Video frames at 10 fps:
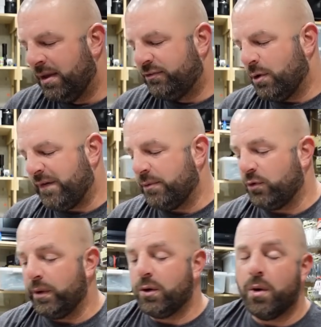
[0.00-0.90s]
So if I was
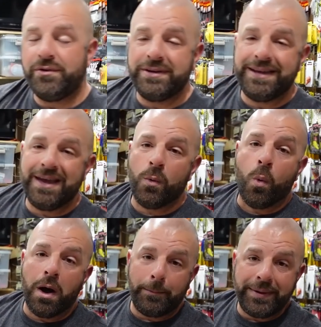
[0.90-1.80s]
only going to get
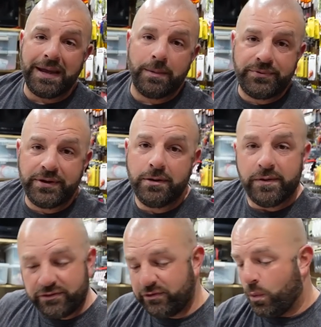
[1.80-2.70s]
one PM2,
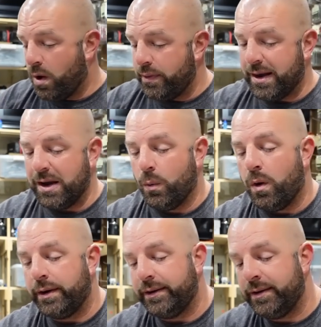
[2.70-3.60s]
this is the one that I
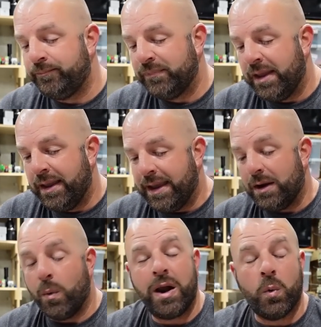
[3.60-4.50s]
wanted. Had
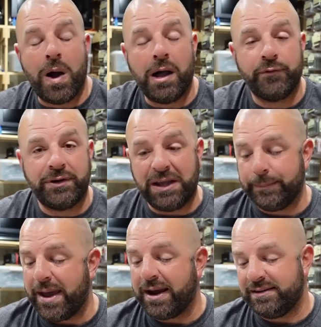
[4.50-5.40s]
to wait a while for it to
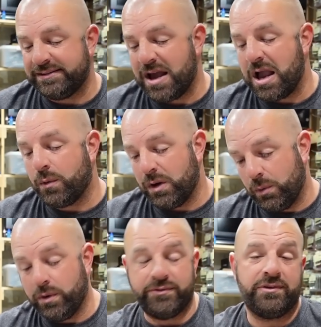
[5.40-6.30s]
get back in stock. When
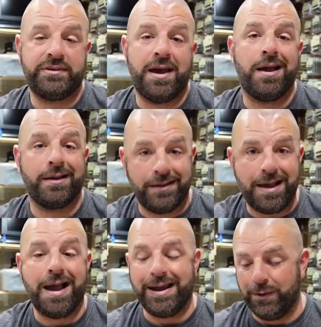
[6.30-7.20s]
it was in stock,
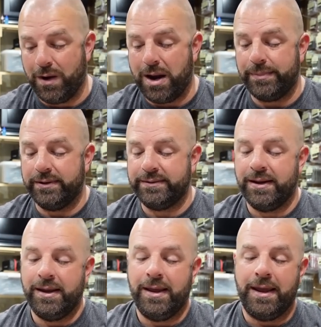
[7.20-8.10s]
I grabbed it,
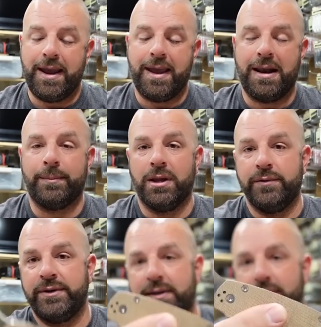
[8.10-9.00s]
and I'm
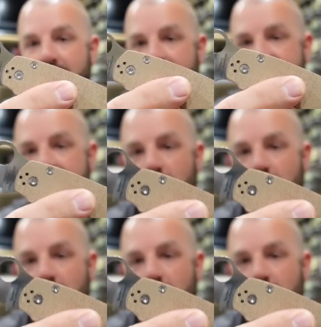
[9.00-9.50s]
loving it. Like I said,